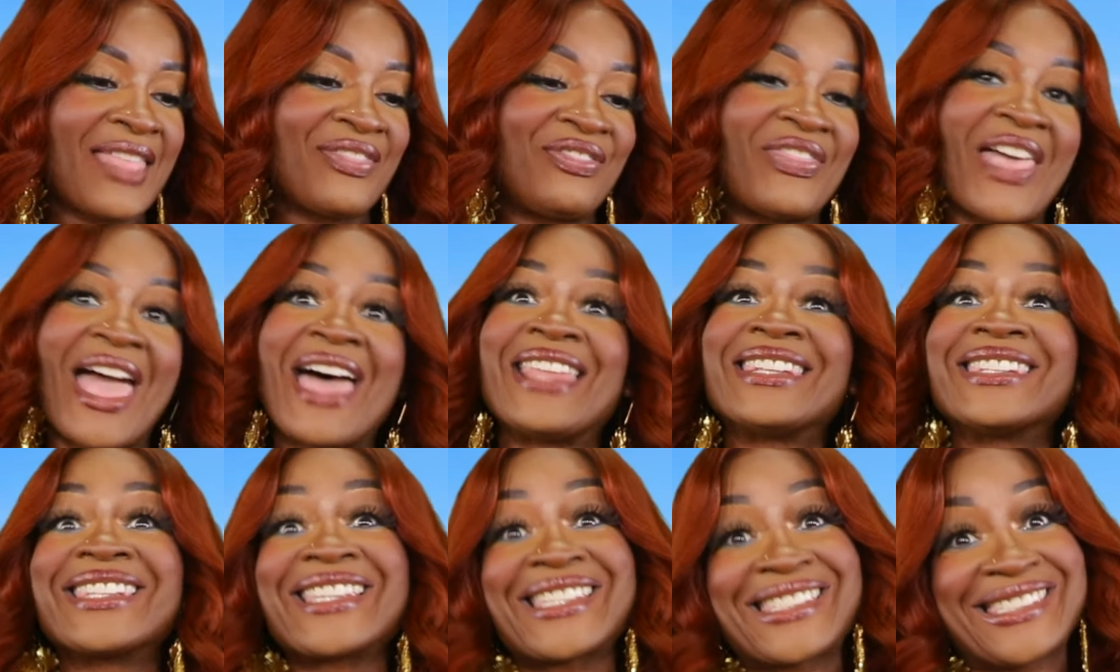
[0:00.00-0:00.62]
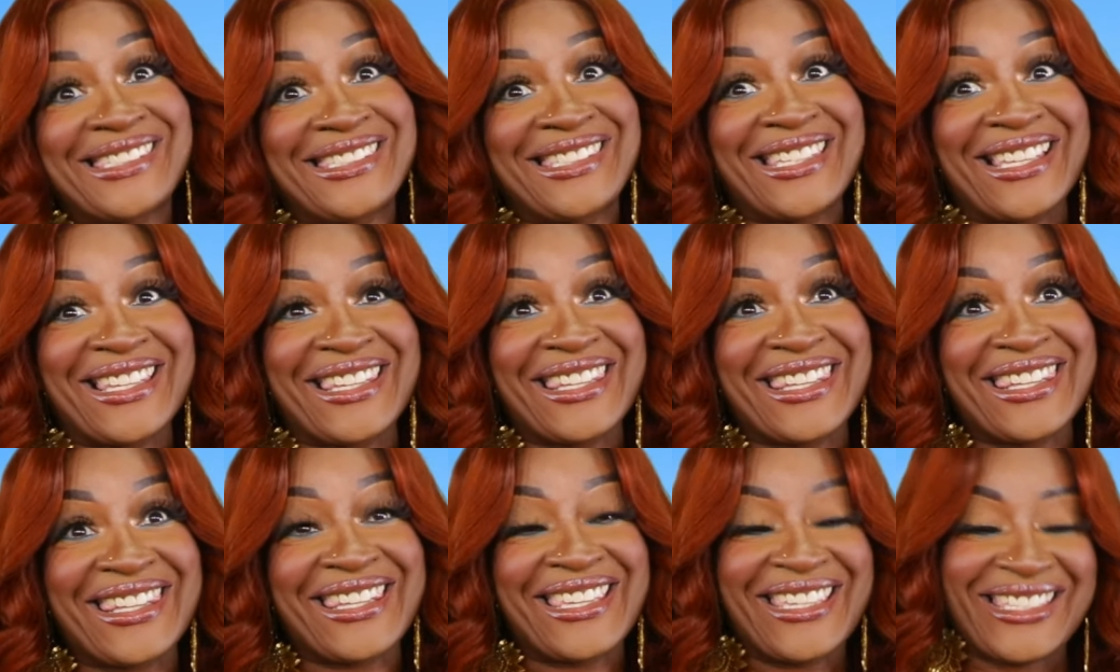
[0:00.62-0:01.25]
that looks
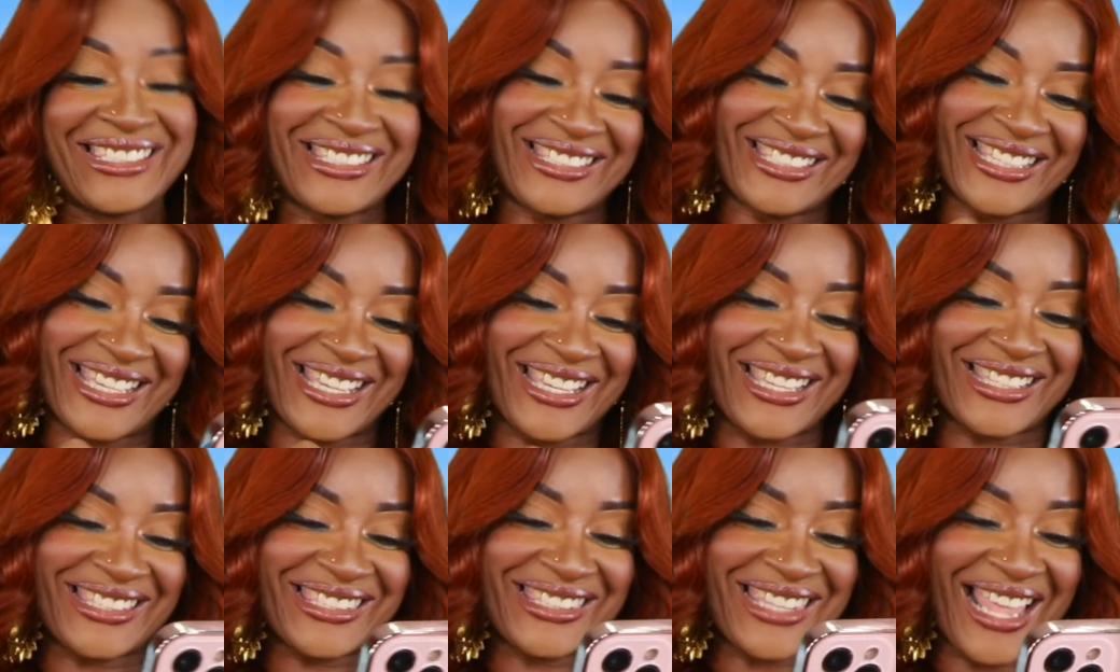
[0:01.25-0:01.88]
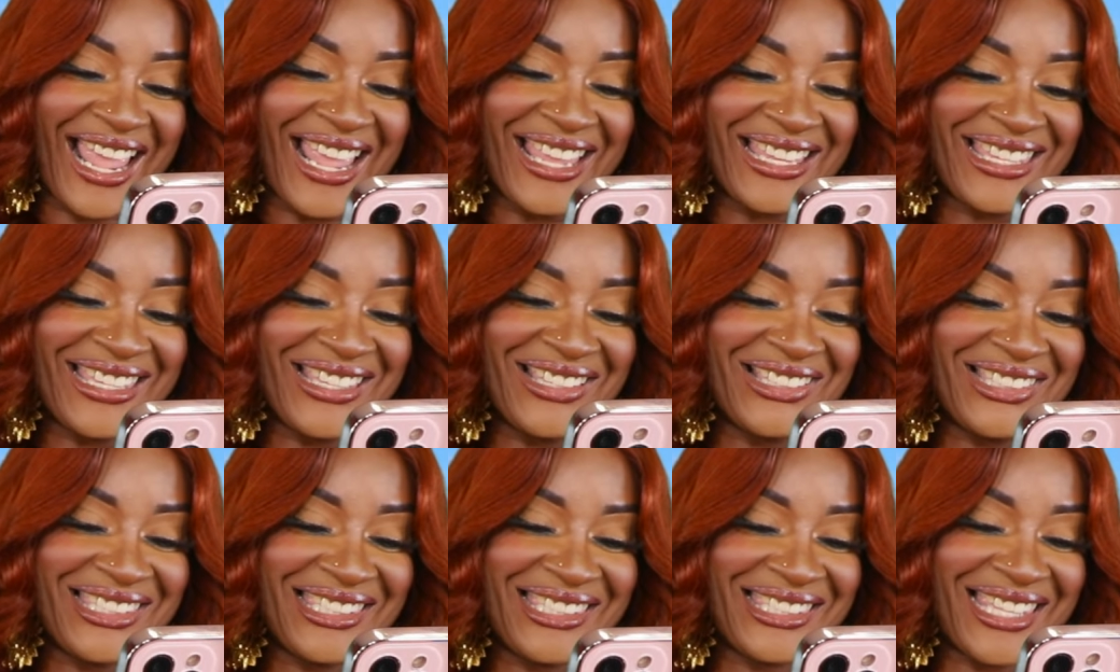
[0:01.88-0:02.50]
delicious. Thank
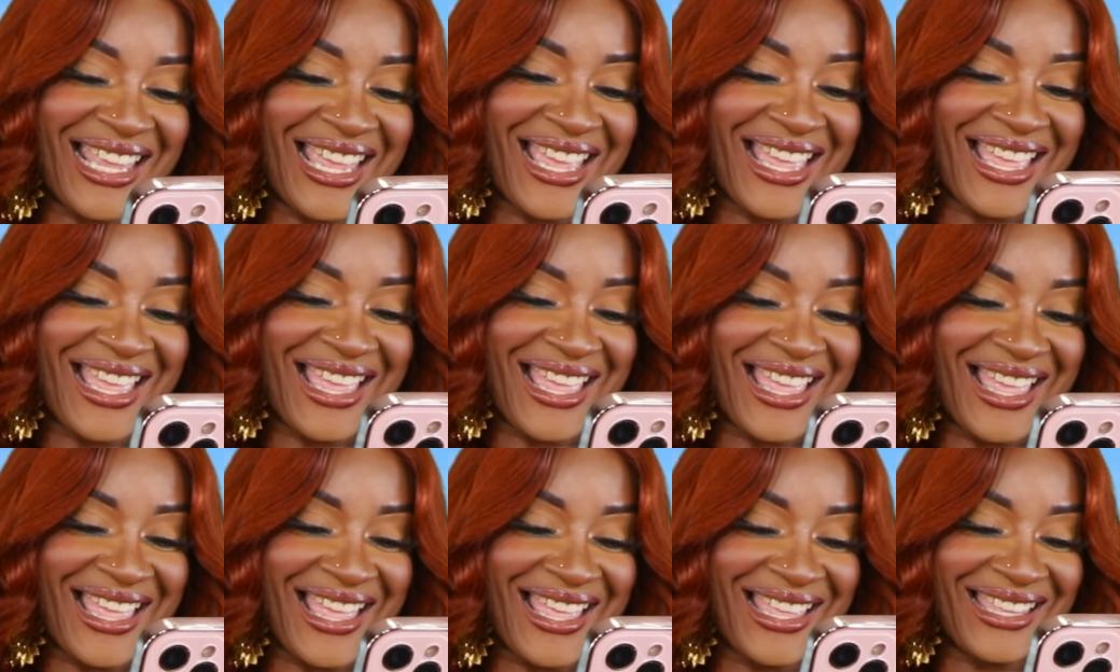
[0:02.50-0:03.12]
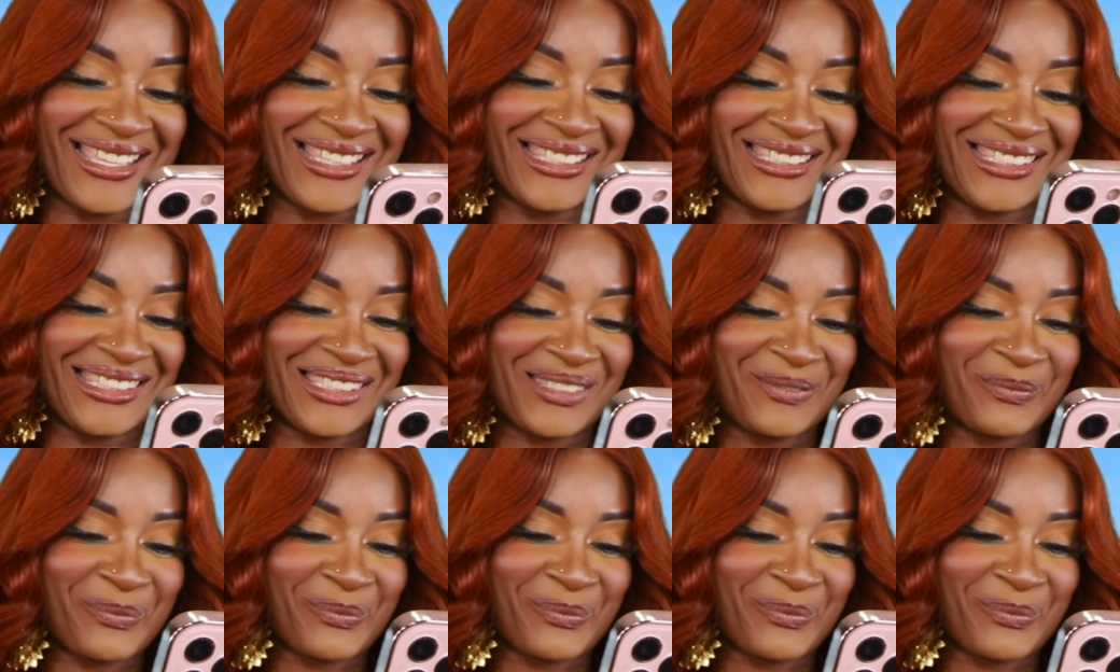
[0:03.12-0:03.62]
you, sis.